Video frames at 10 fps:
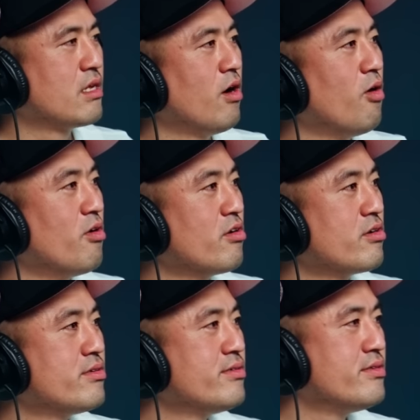oh
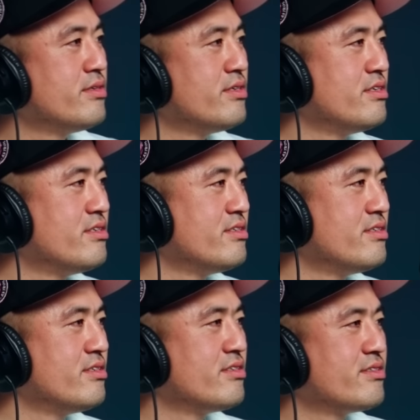what?
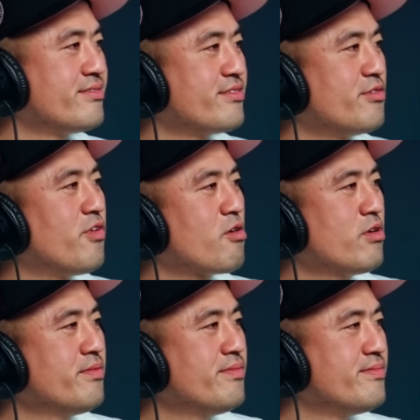You fuck
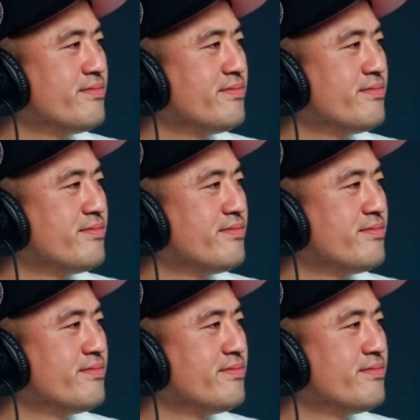with him?